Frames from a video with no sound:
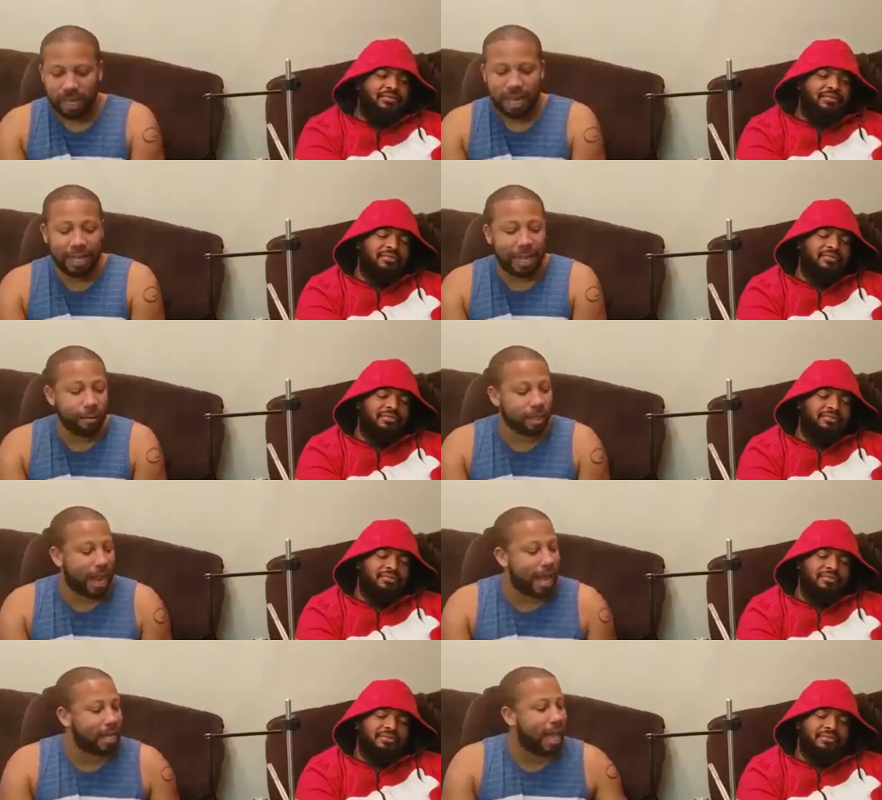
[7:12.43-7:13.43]
Speaker 1: And they was
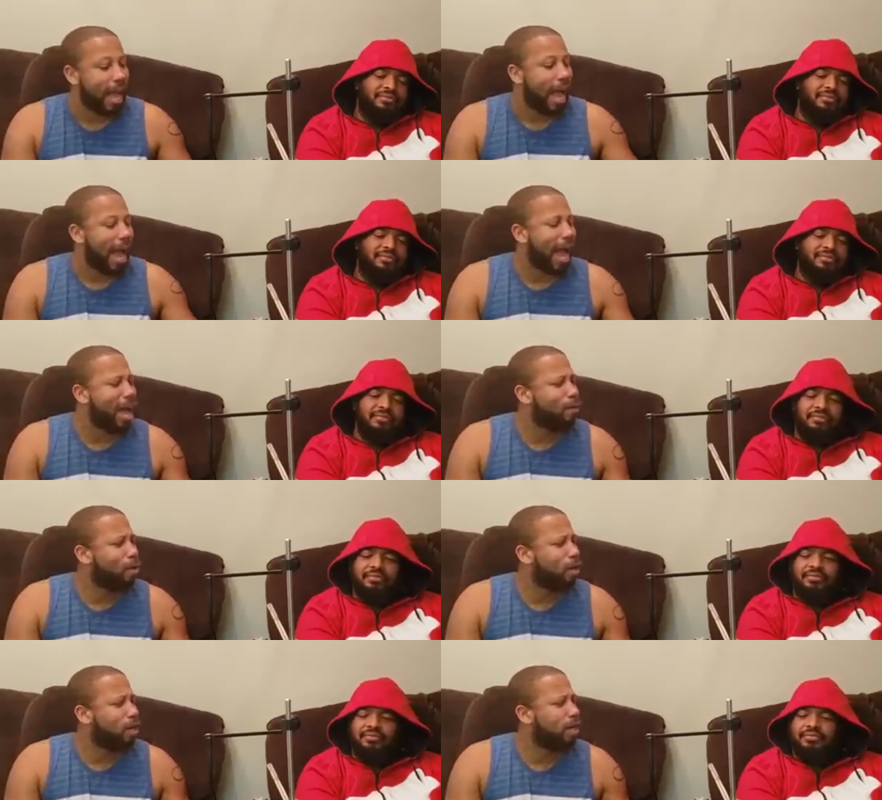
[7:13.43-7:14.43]
like, "I
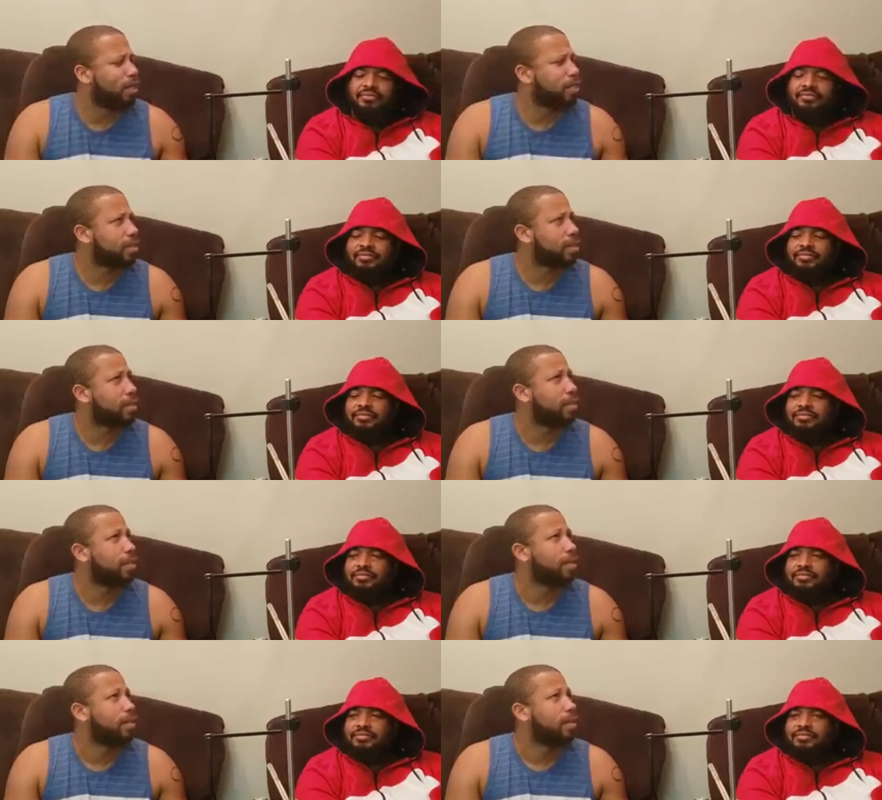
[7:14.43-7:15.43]
was
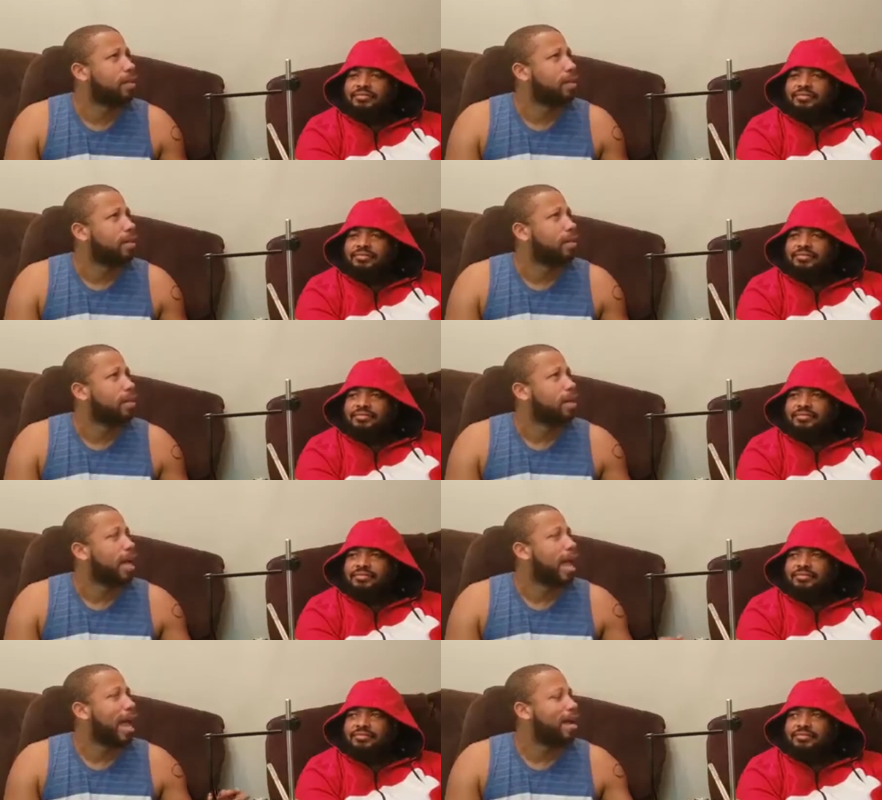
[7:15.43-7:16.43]

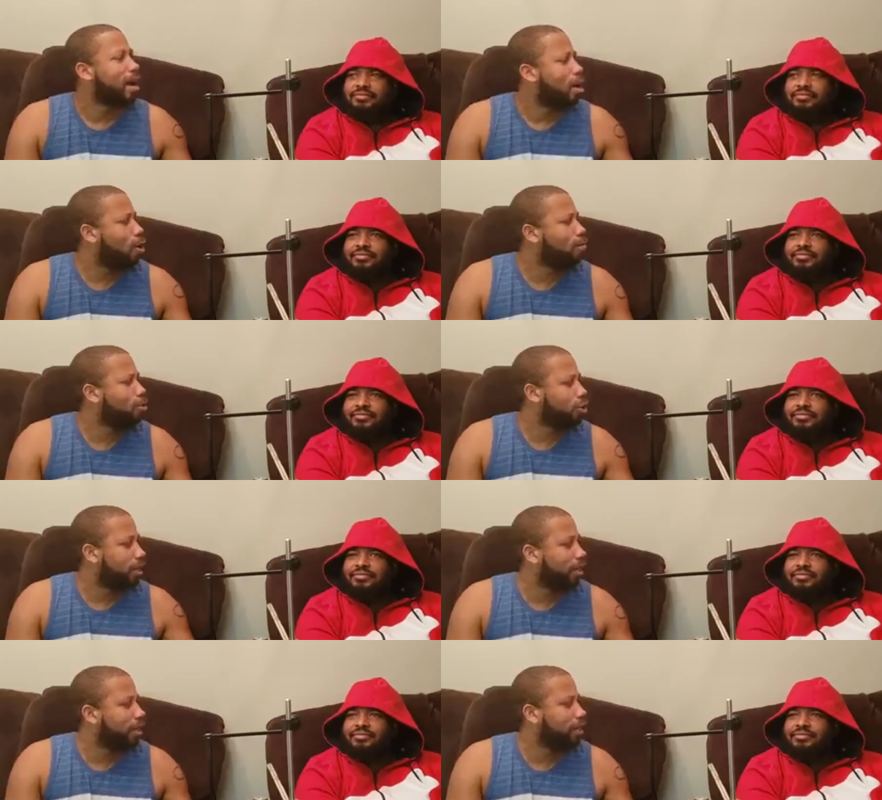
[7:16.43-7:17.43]
at home
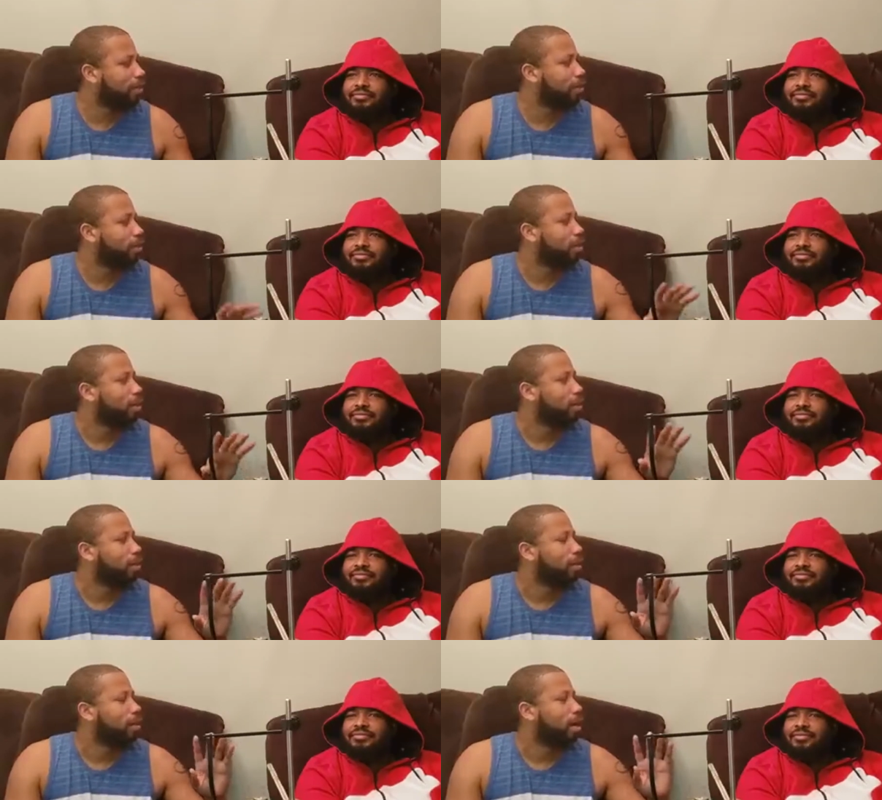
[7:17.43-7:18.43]
chilling."
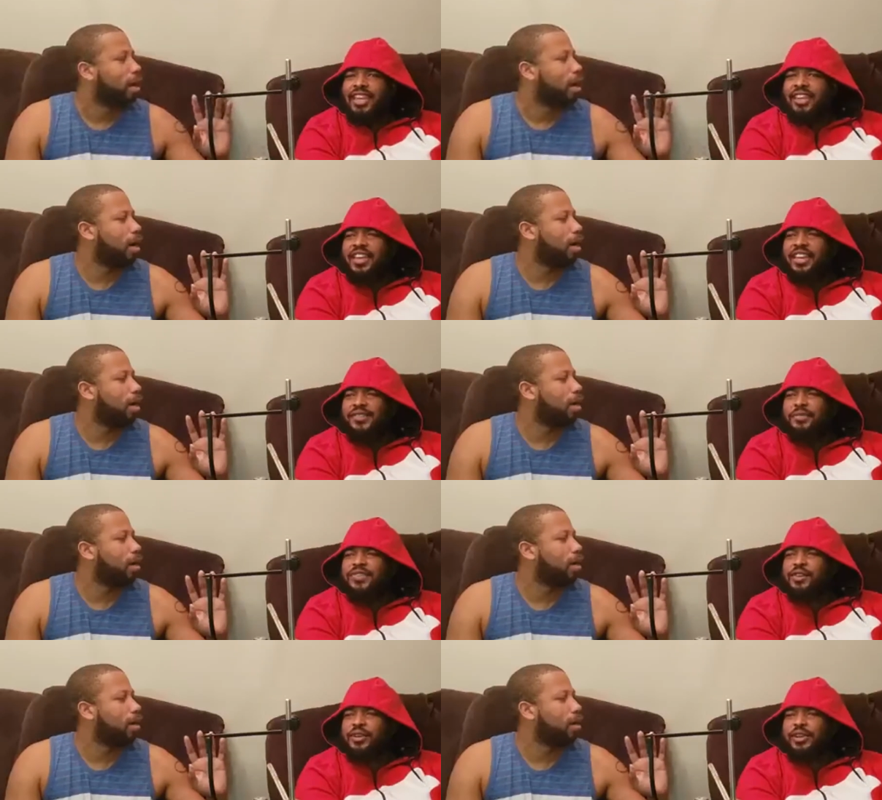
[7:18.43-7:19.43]
Speaker 2: Uh, eating some uh,
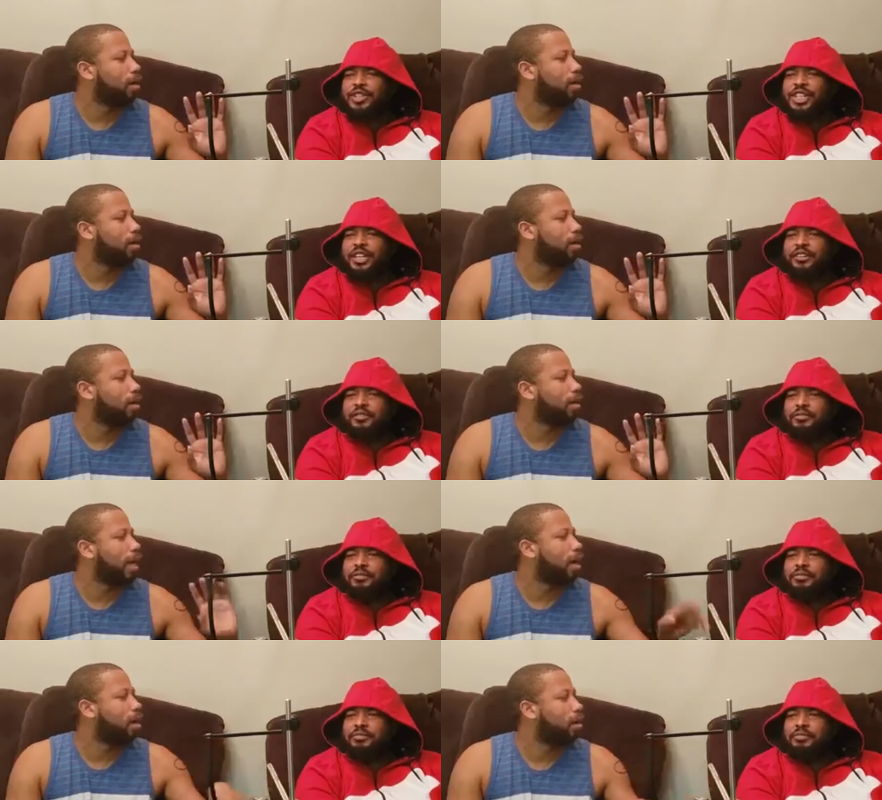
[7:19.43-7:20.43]
Speaker 1: cereal and shit.
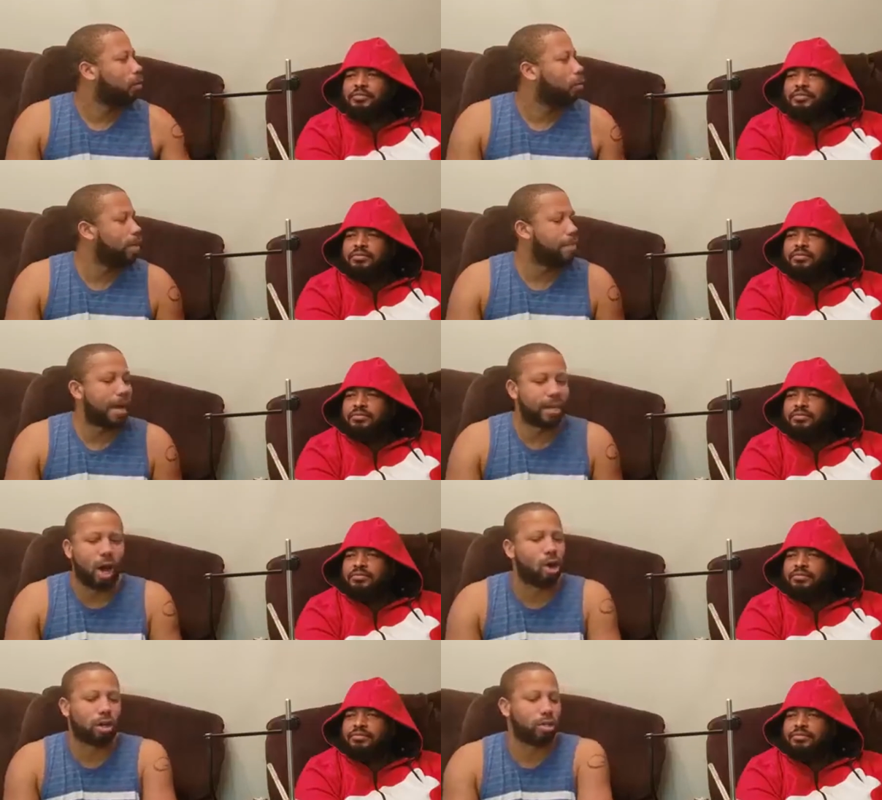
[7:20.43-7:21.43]
Yeah, with my
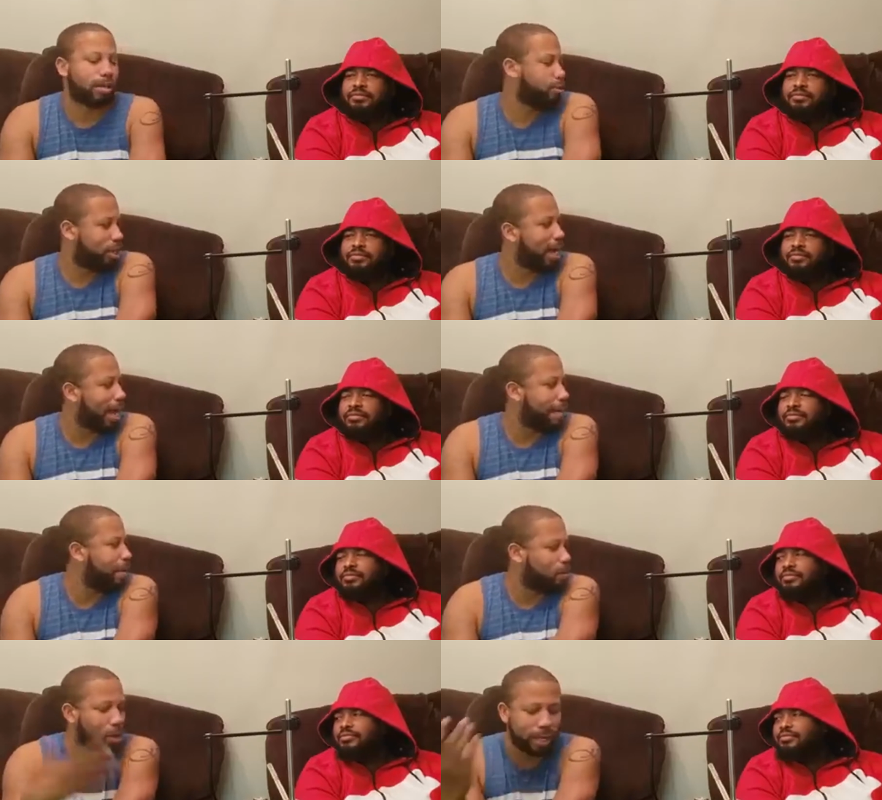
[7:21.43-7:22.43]
dog or some shit. I, am
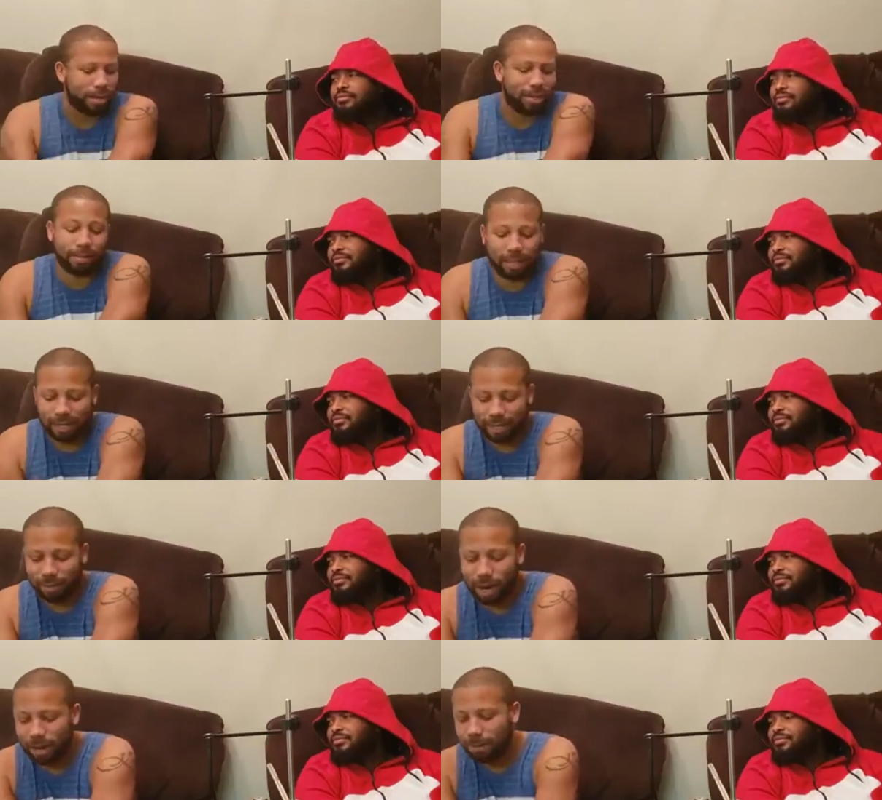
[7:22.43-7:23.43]
at work now, something like that,
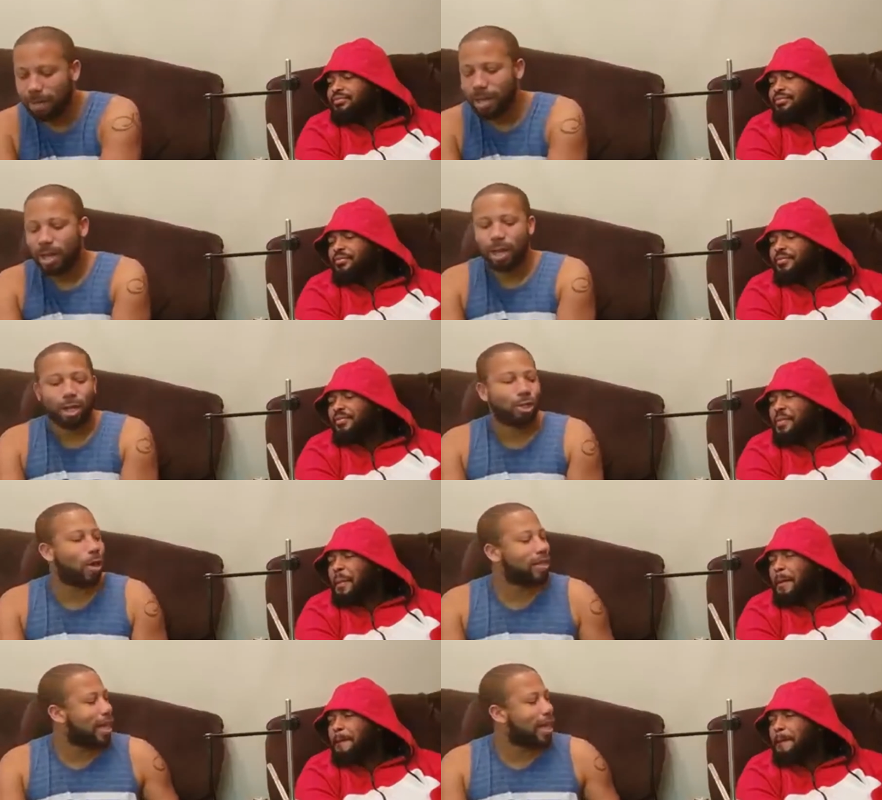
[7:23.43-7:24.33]
right? Mm. So I was